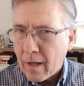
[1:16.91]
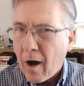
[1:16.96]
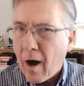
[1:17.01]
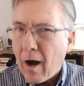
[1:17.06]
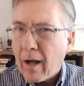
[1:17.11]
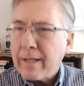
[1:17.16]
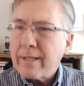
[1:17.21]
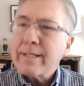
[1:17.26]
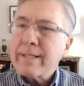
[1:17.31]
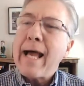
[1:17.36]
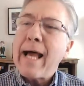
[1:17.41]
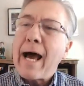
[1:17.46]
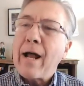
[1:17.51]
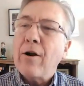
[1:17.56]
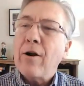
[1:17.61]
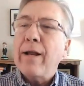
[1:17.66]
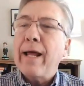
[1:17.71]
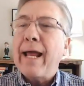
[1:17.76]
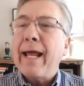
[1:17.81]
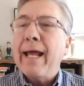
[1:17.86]
on
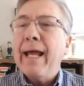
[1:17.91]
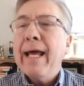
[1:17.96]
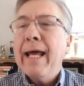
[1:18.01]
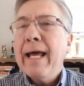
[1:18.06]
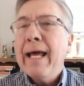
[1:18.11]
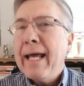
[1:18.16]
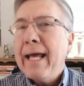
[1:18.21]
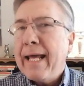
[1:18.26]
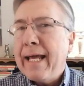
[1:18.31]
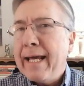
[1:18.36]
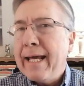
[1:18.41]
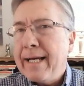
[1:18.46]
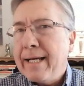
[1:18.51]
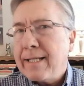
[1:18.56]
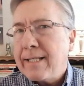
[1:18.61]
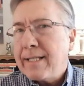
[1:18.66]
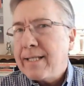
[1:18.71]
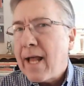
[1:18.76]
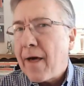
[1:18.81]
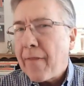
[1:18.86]
Saturday
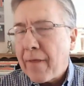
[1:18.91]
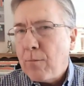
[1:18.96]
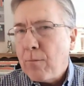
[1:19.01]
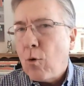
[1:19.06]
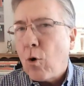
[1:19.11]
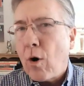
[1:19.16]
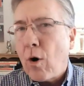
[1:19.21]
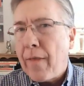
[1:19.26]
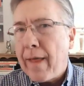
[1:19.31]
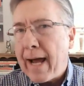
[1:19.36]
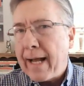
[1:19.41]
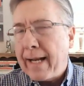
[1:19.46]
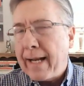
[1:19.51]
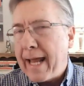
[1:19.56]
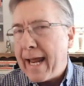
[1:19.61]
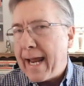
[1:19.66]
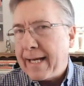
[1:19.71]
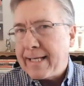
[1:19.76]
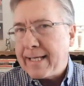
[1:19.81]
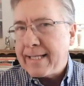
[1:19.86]
is nothing more than
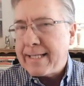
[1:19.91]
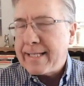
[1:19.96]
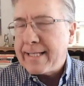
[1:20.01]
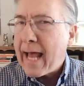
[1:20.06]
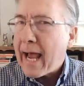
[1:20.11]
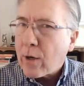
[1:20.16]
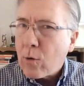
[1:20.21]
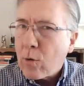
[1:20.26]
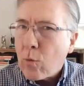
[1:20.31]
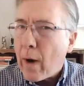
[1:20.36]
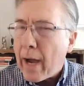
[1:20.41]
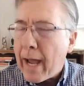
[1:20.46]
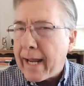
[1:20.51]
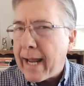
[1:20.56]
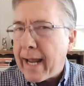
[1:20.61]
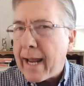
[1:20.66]
a segue,